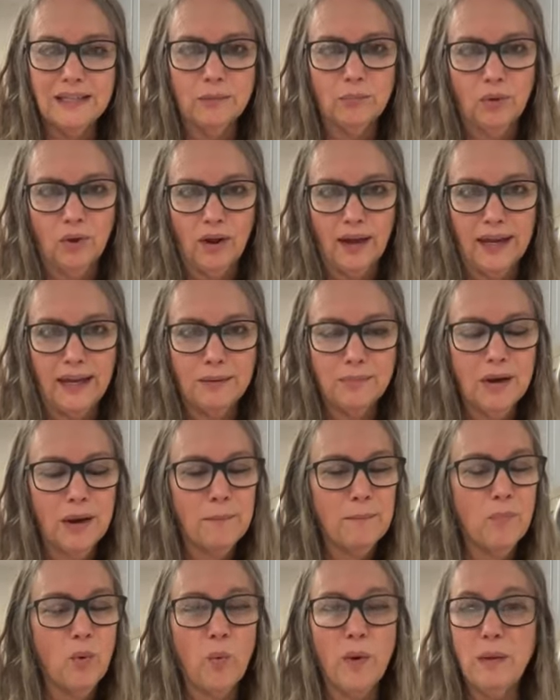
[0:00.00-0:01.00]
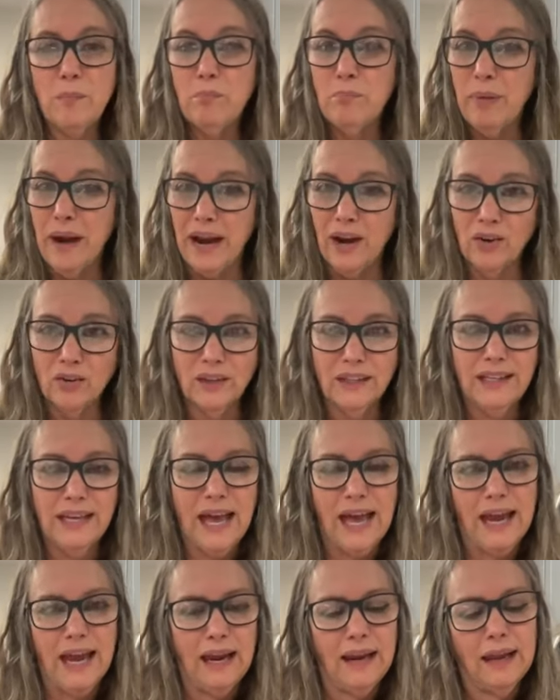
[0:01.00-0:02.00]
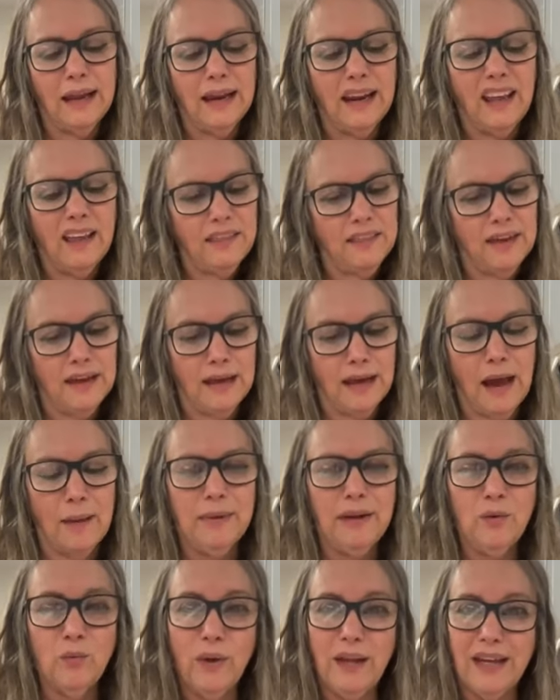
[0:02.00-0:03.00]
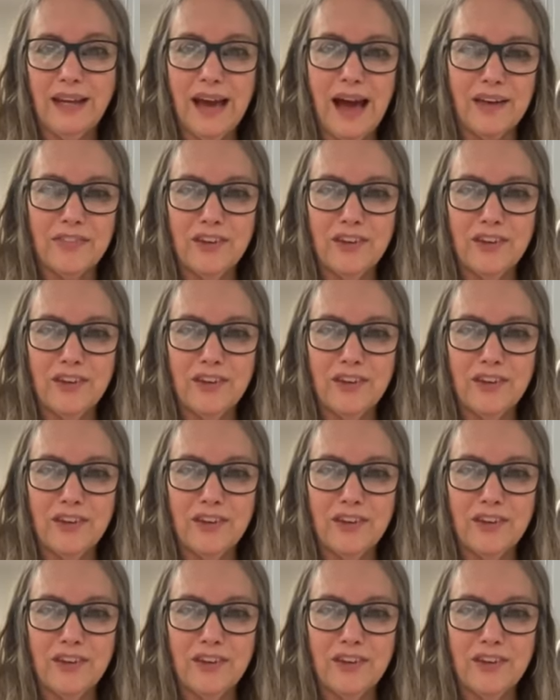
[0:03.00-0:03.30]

to blame, but we barely ate anything. I mean,